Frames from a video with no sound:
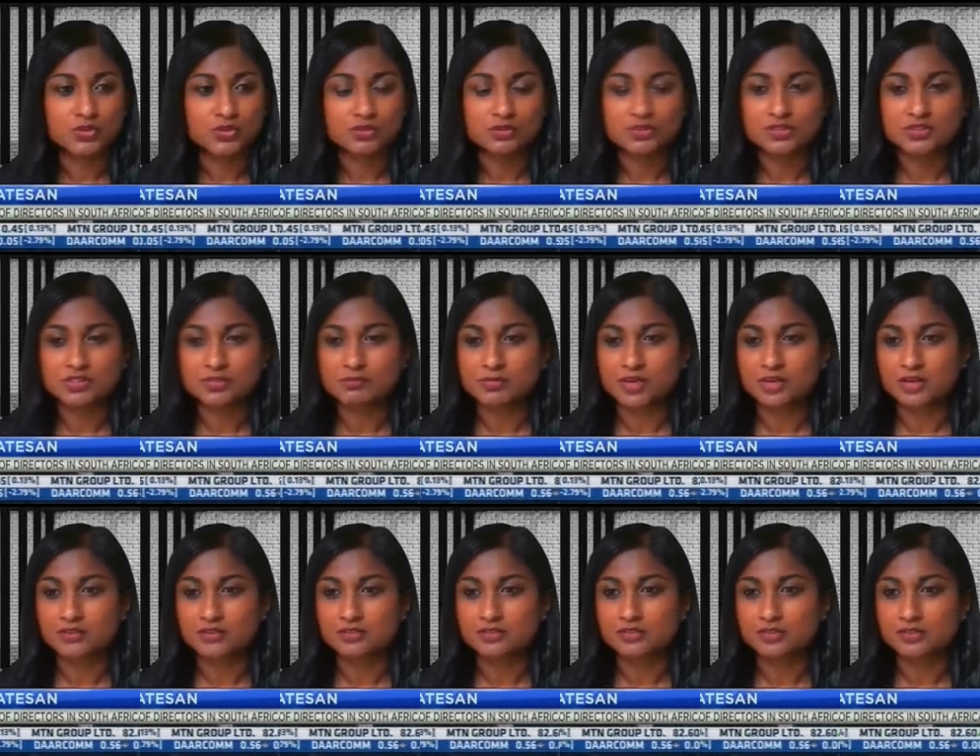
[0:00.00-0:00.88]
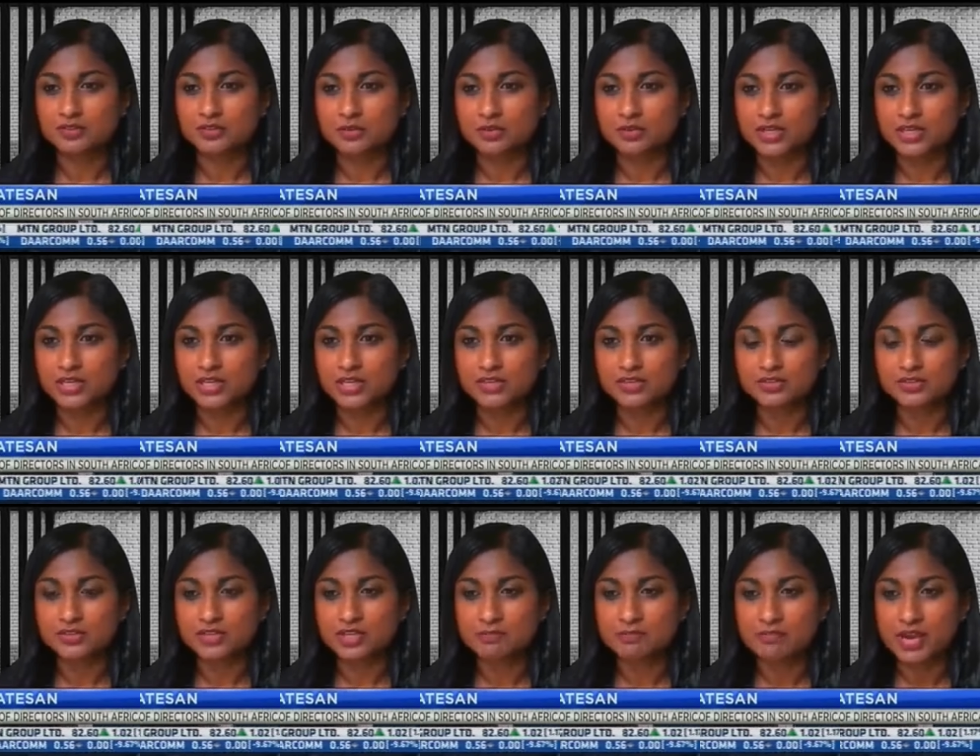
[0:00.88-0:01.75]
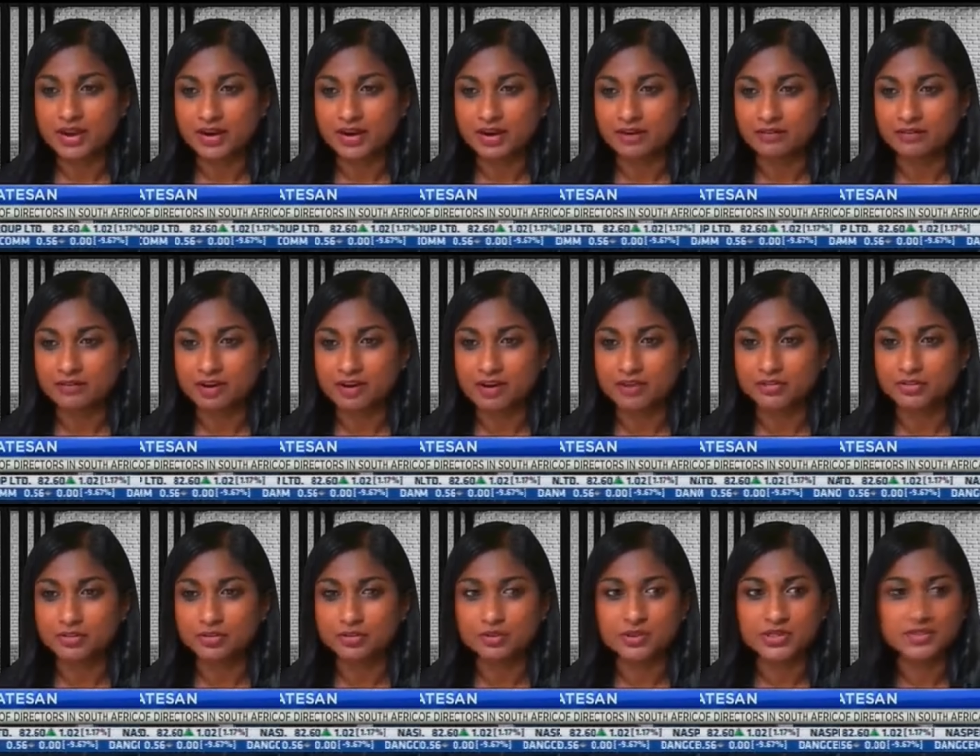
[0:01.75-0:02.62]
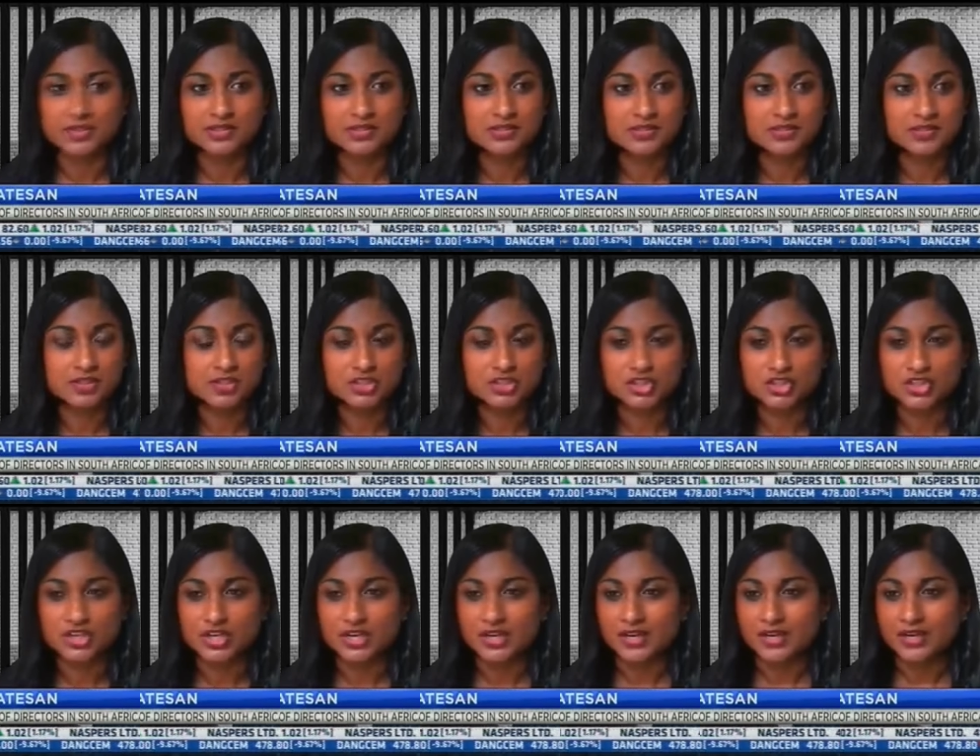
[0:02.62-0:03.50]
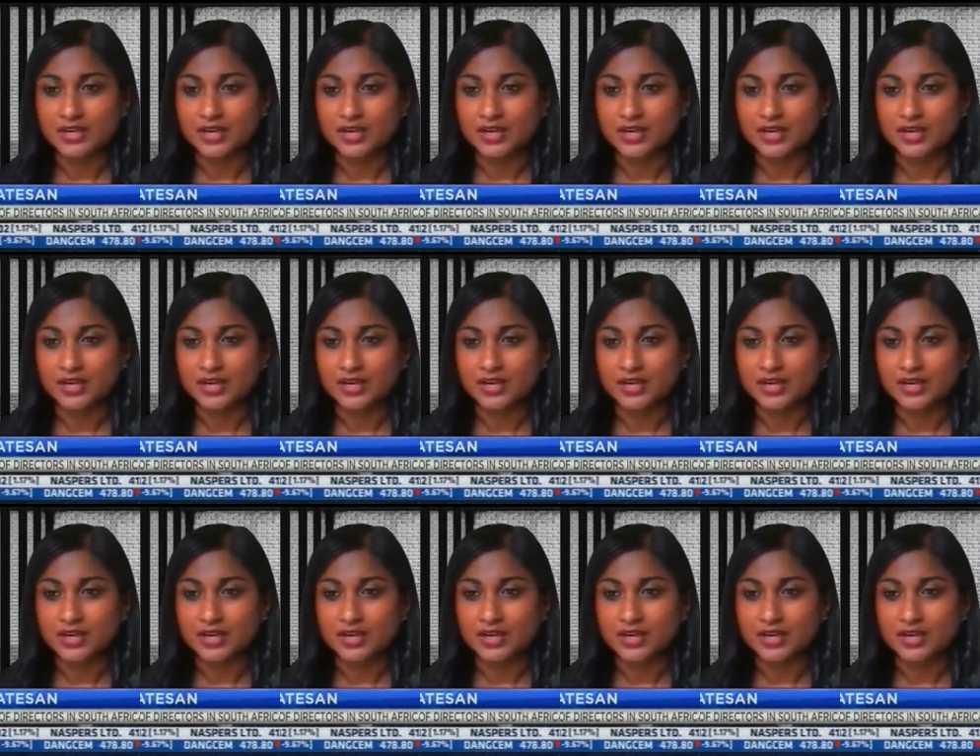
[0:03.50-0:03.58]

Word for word: So it's about looking into their background, doing a search,